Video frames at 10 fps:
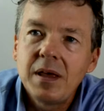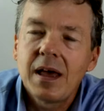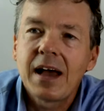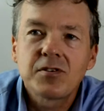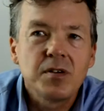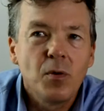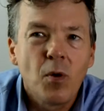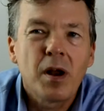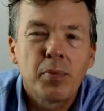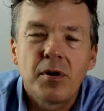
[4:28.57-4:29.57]
Actually, you
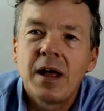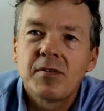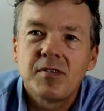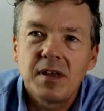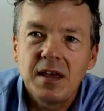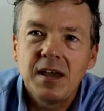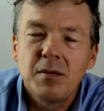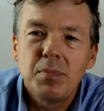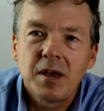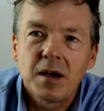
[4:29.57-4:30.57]
want to pronounce the E
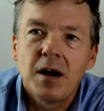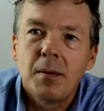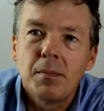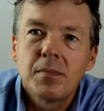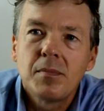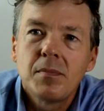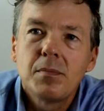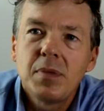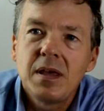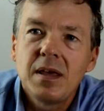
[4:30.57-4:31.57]
in become.
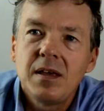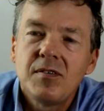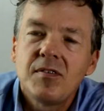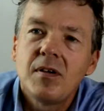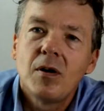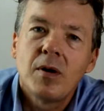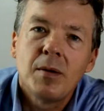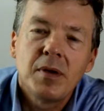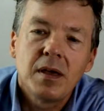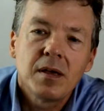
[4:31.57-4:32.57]

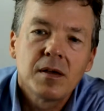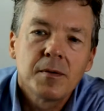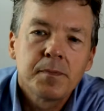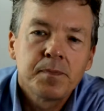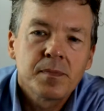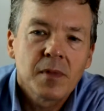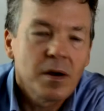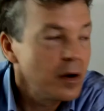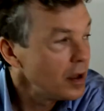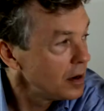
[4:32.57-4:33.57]
B-E-C-O-M-E.
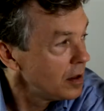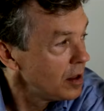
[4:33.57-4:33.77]
All right.